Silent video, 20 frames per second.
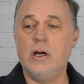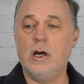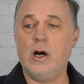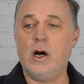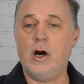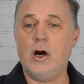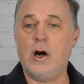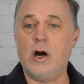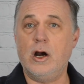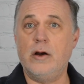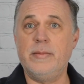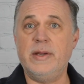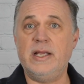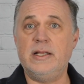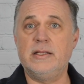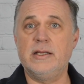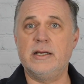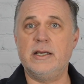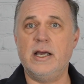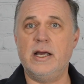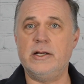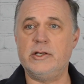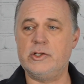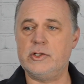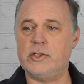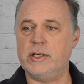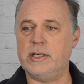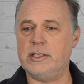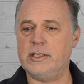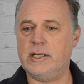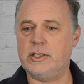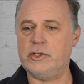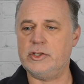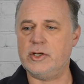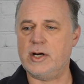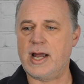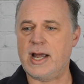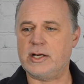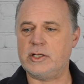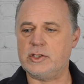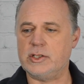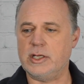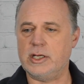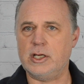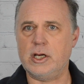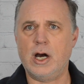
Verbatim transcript: harming the country, that you're actually